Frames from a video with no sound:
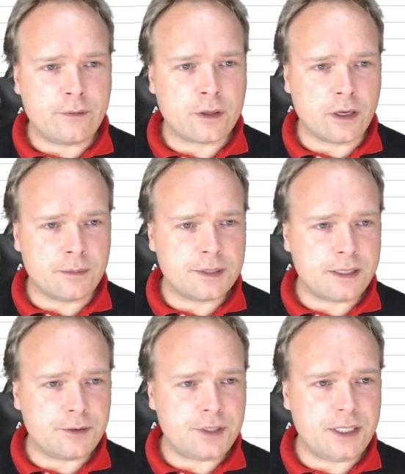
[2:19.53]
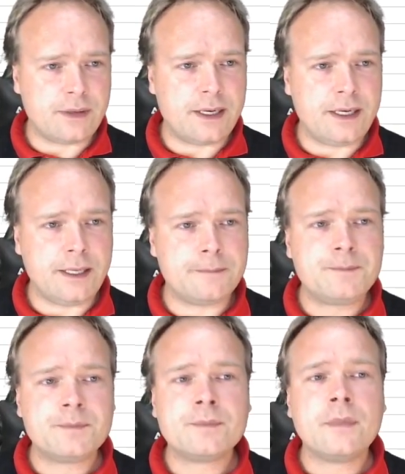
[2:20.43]
columns that you see right here.
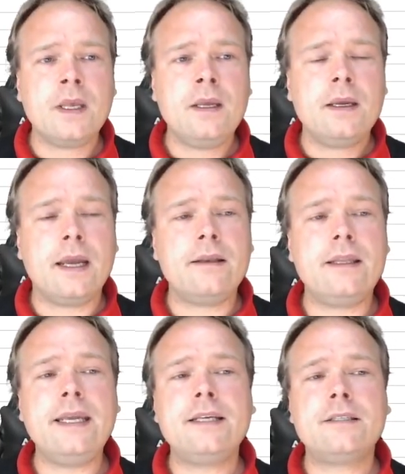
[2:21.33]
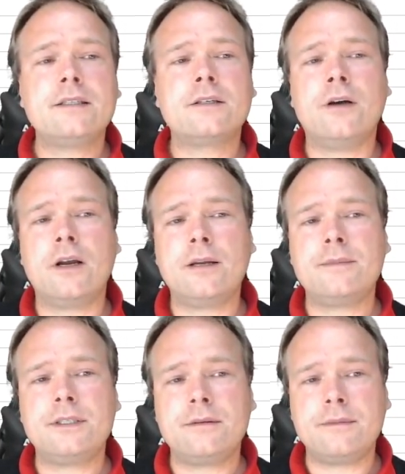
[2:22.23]
And these
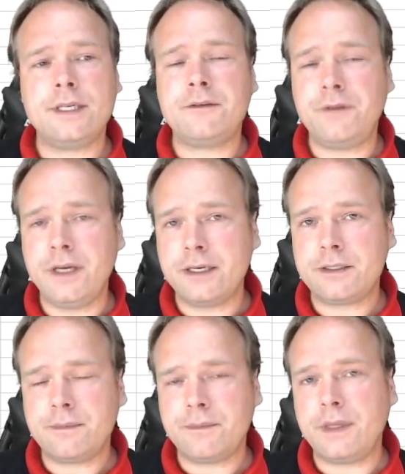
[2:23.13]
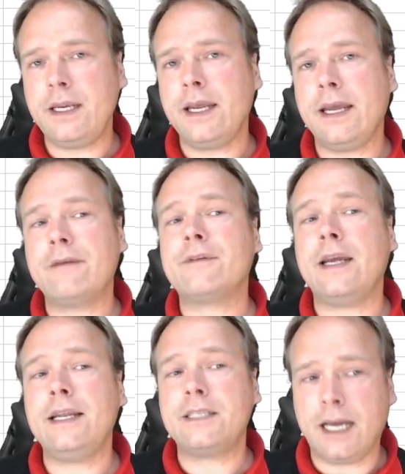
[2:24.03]
columns, these fields, they have
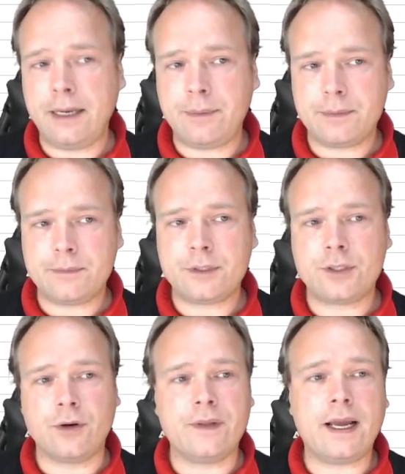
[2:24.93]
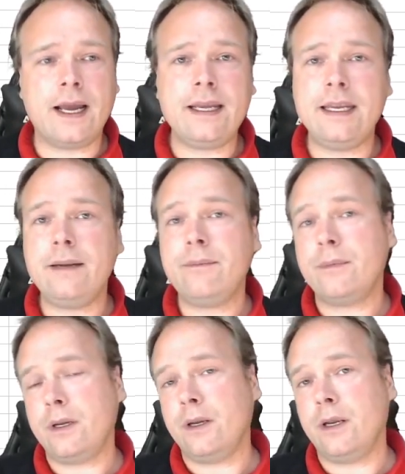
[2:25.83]
a type. So the ID
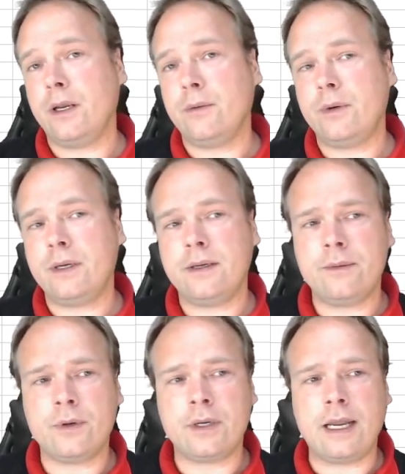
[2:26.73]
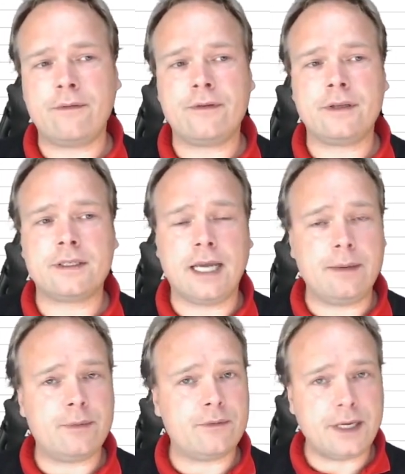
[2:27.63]
it would have the
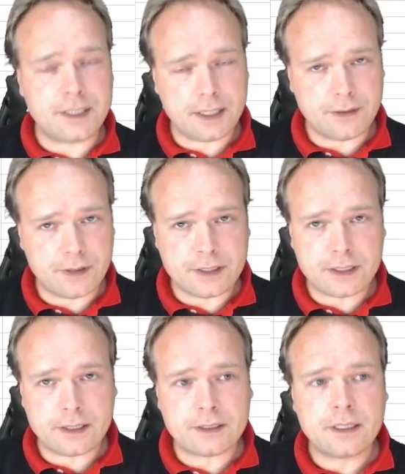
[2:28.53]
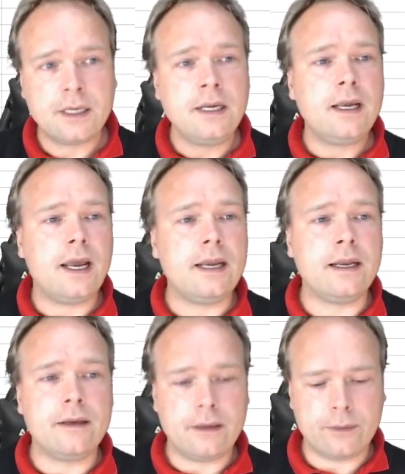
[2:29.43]
type of integer, for instance, and
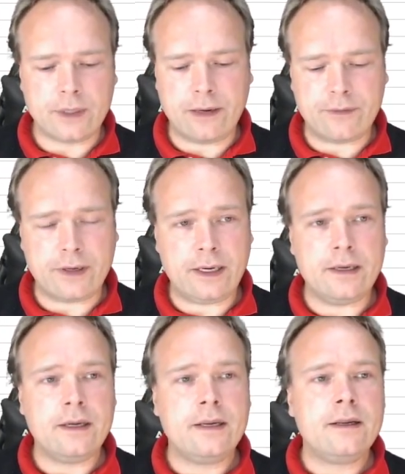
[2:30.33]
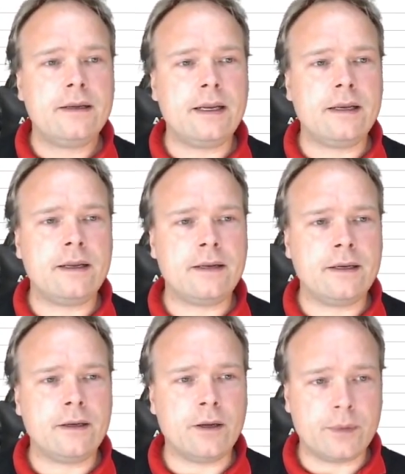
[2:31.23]
then it would have then
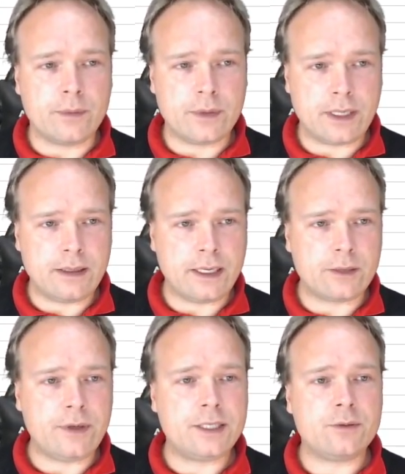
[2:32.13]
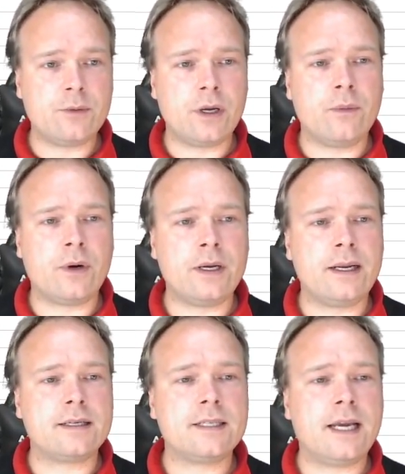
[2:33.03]
the number would then increase one
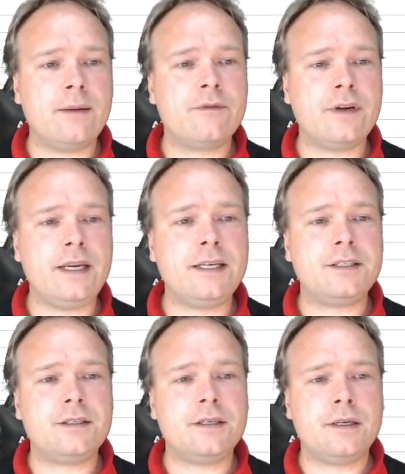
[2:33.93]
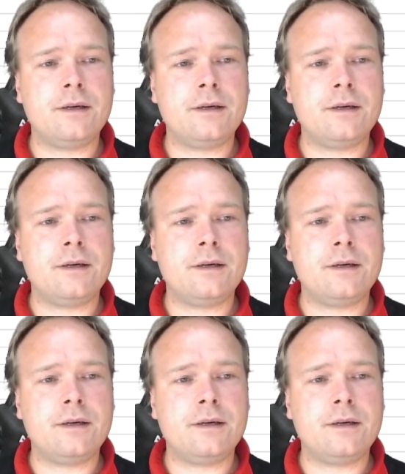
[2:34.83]
at a time for each